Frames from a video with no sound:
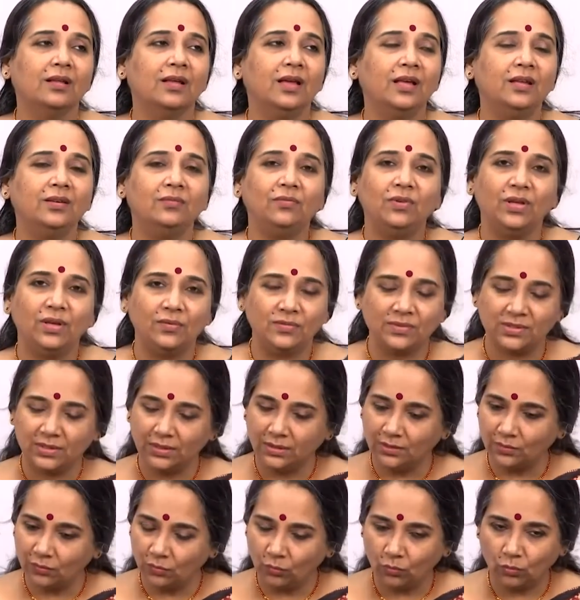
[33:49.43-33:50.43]
and we have
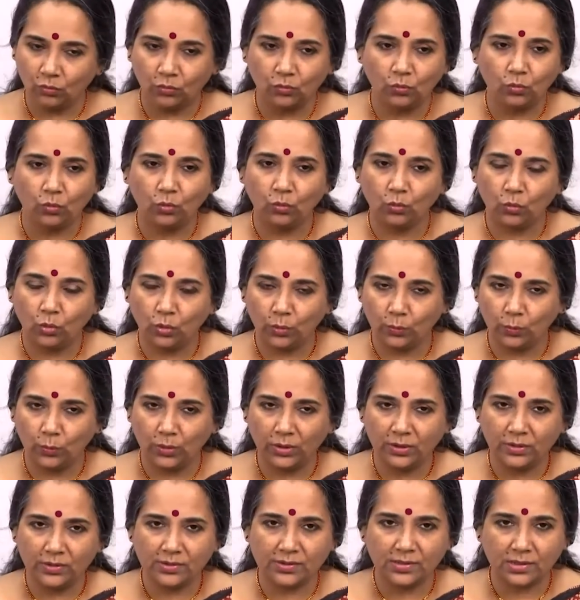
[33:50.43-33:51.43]
seen
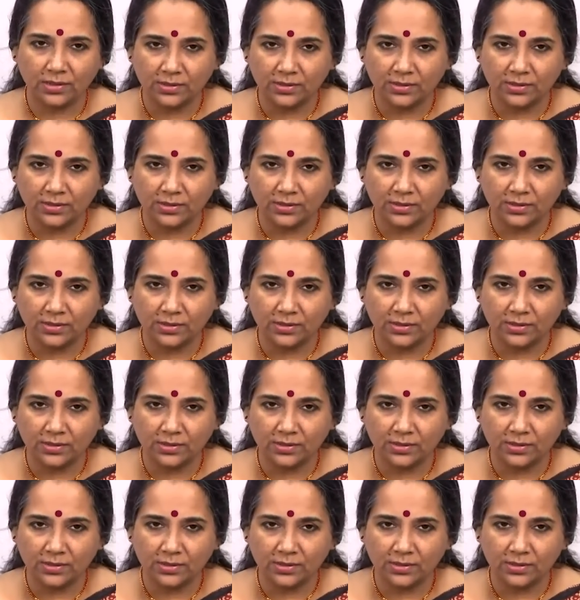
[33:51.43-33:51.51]
various